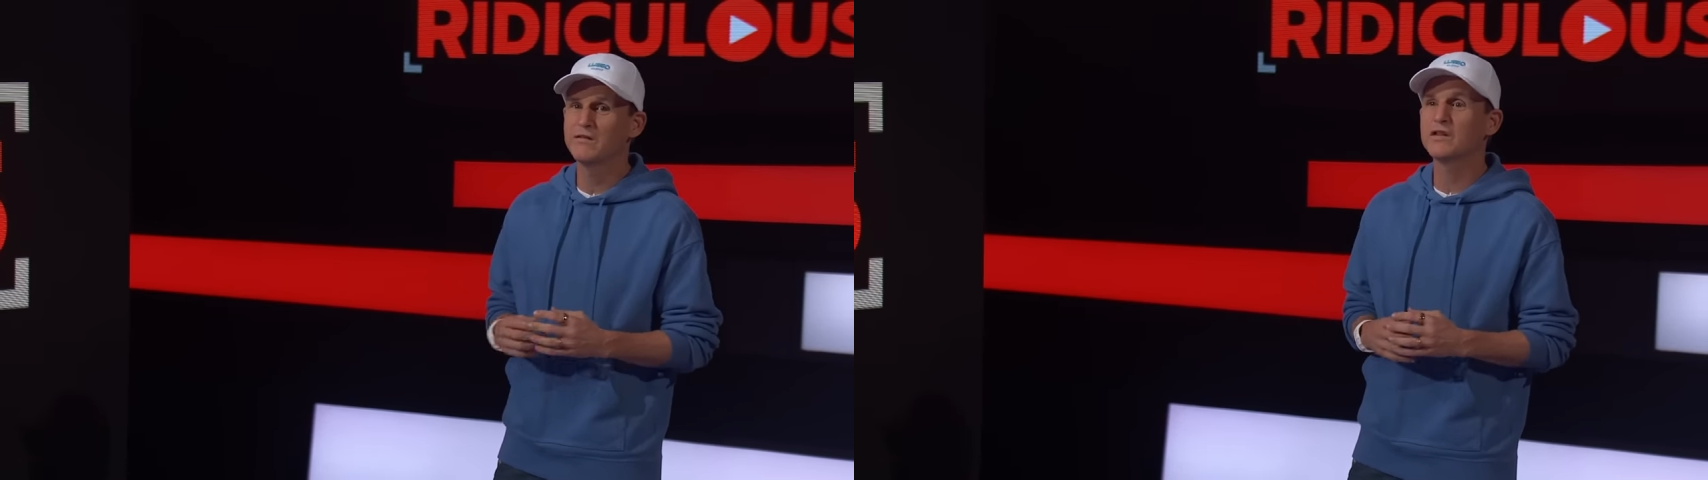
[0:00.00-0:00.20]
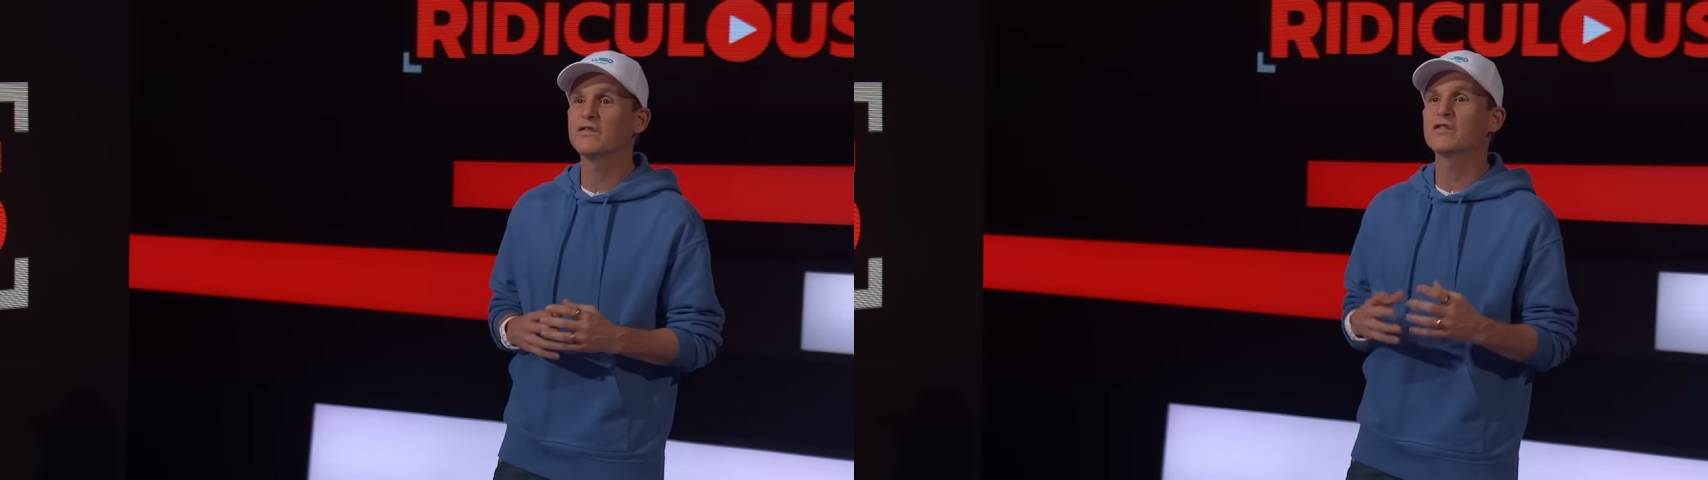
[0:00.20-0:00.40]

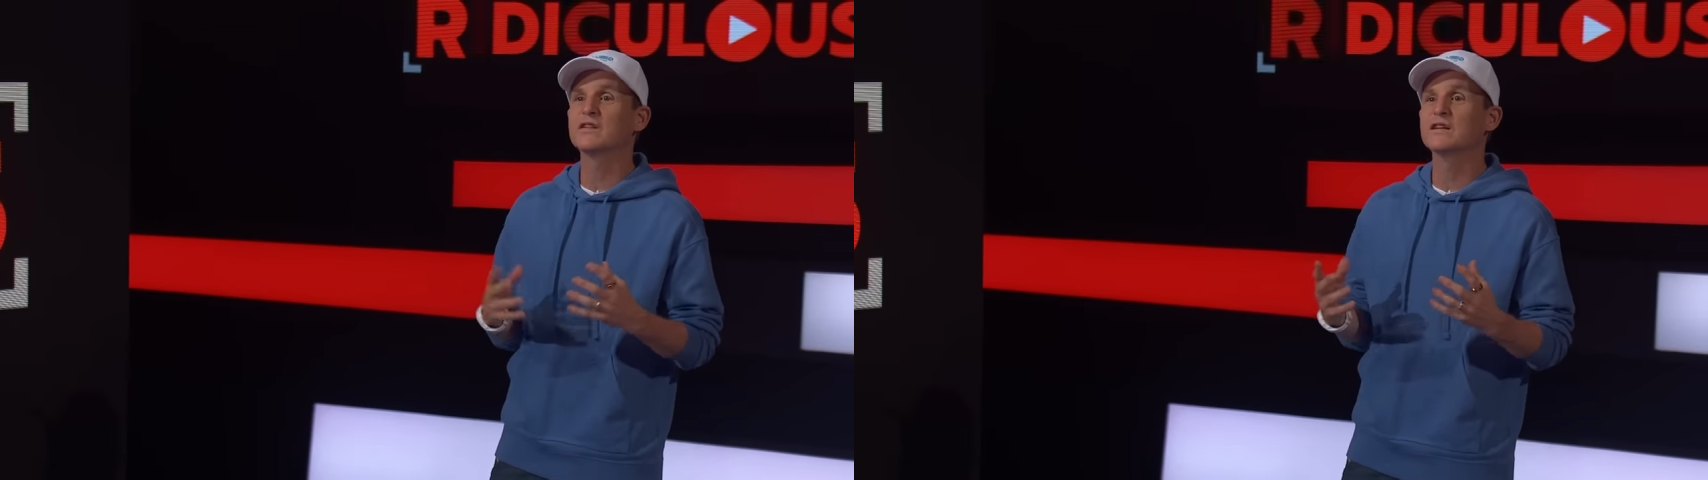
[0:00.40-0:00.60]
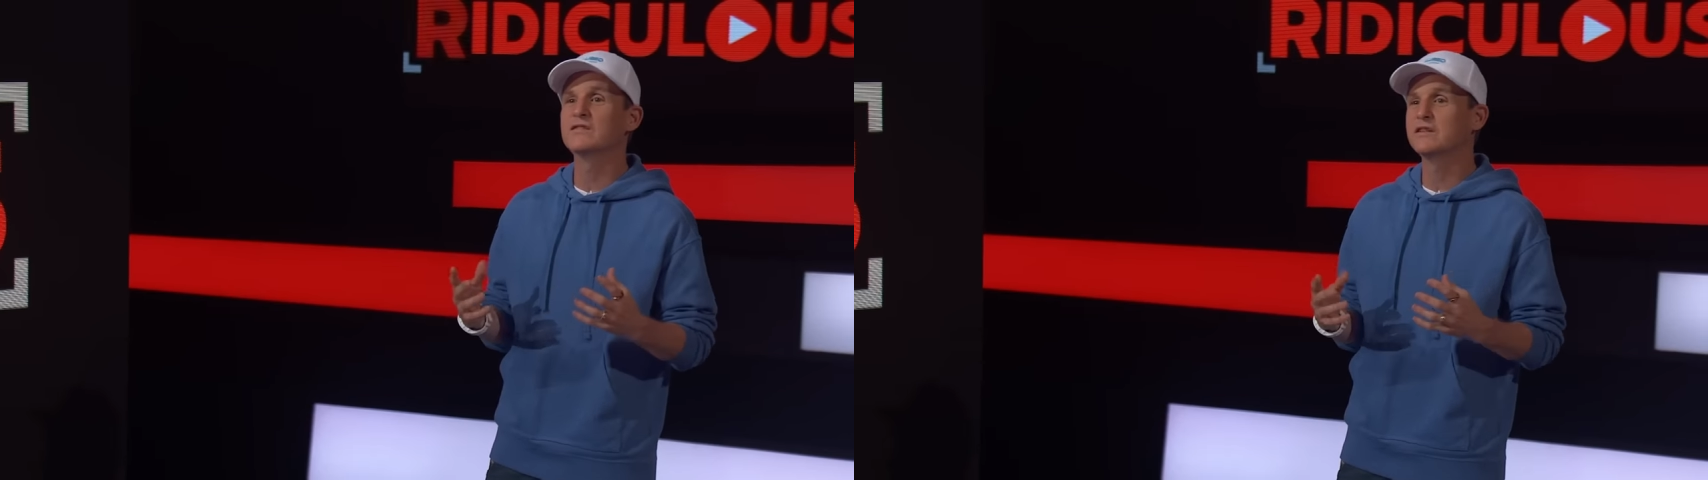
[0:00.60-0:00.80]
Have you ever
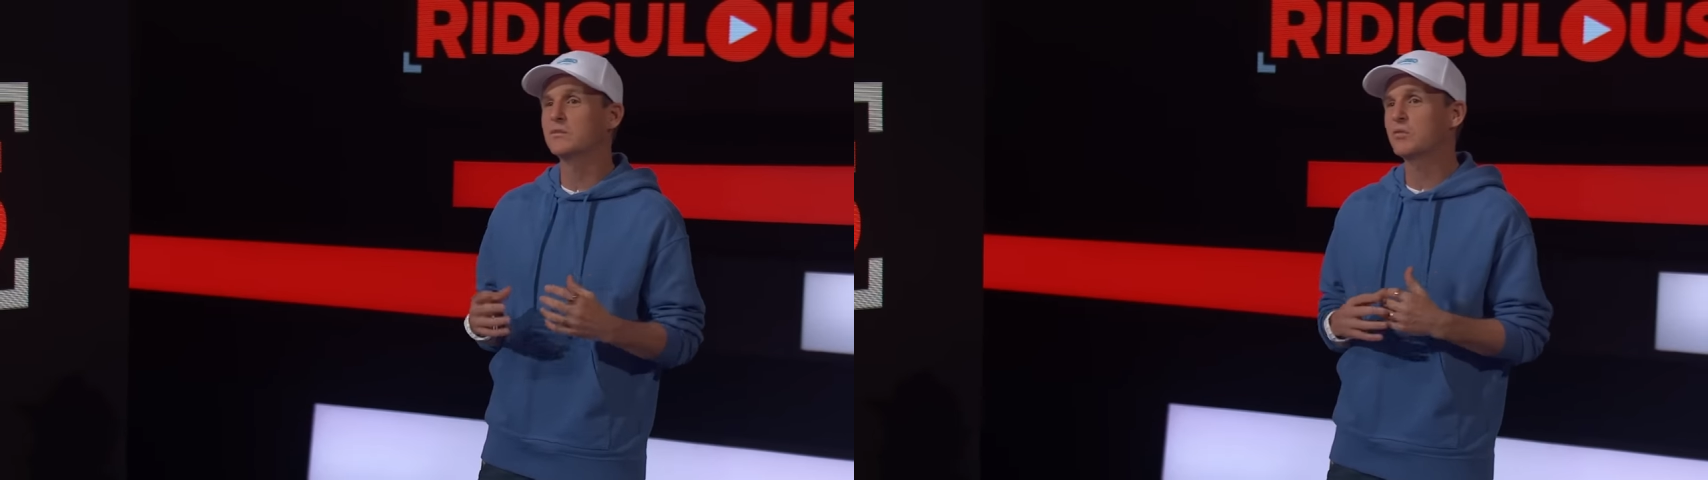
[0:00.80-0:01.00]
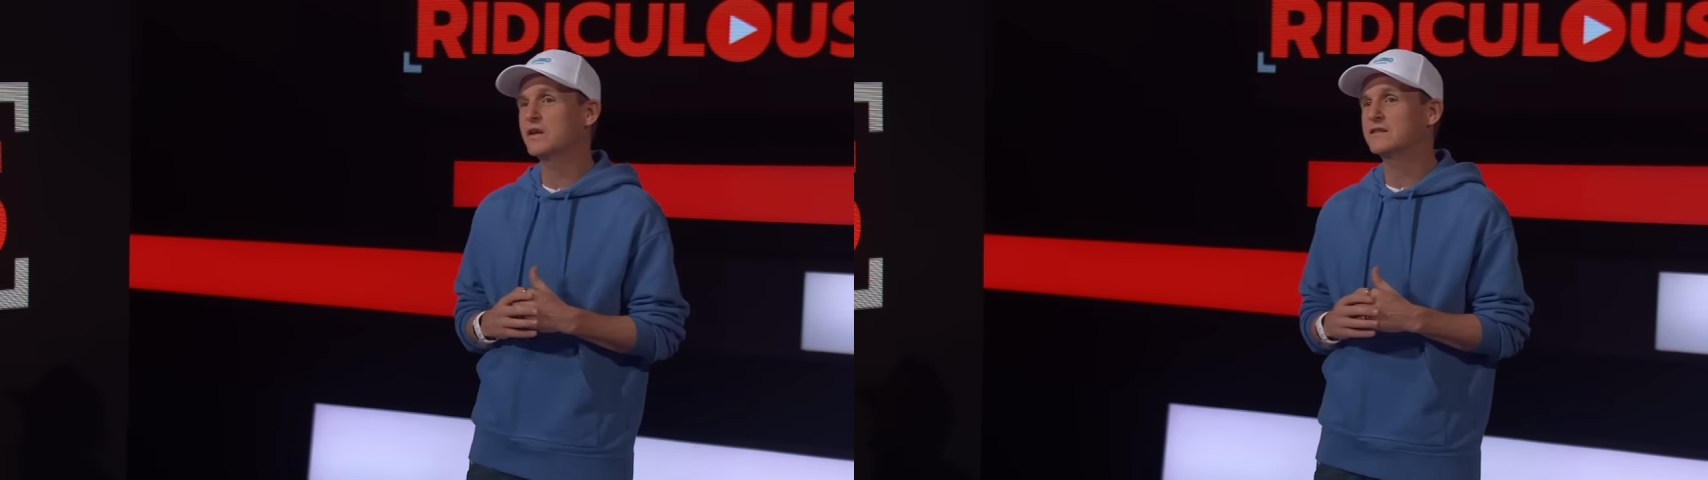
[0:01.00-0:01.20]
lived in
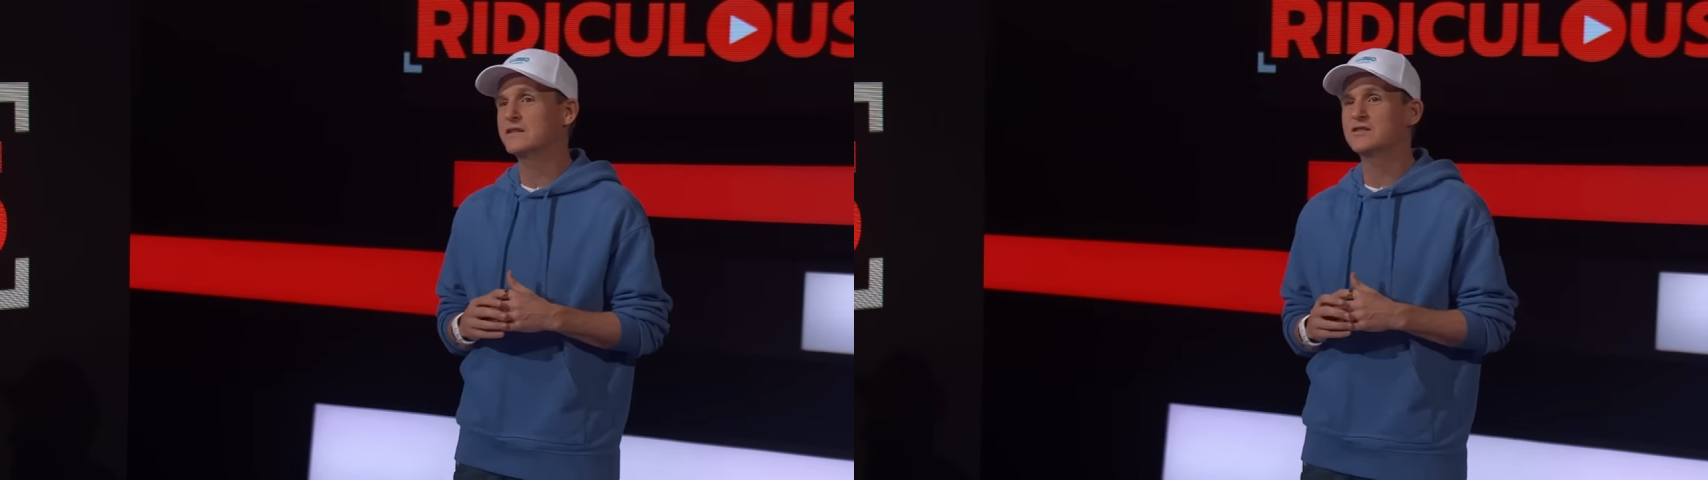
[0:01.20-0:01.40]
a place